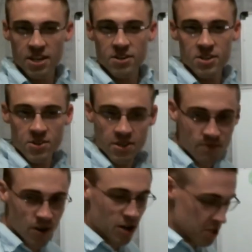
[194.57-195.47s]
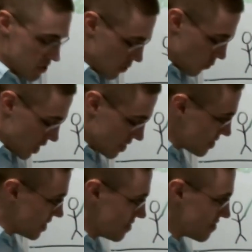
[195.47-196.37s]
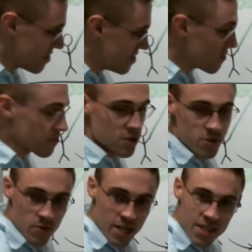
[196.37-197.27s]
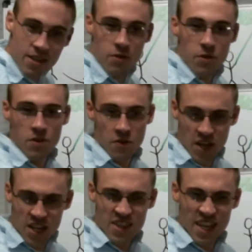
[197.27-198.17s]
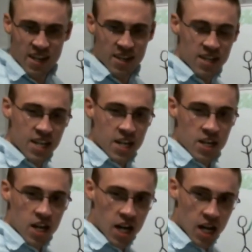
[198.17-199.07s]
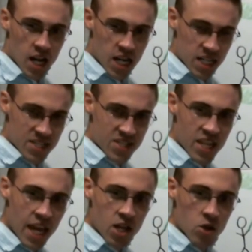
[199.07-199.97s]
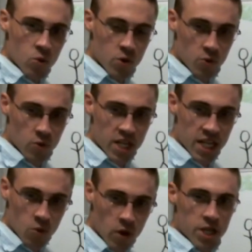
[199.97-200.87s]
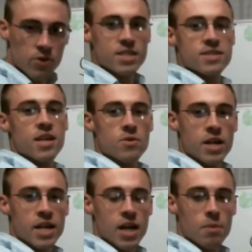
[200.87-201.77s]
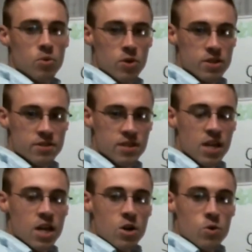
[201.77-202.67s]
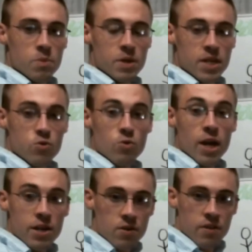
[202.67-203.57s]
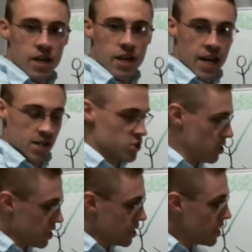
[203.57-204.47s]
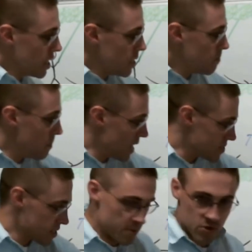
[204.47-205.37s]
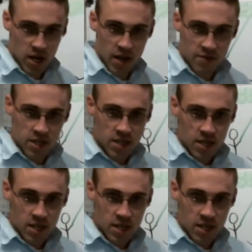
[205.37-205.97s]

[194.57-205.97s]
you could argue that weight is different, right? The thing that a scale would read while you're accelerating upwards would be greater than actually mass times gravity,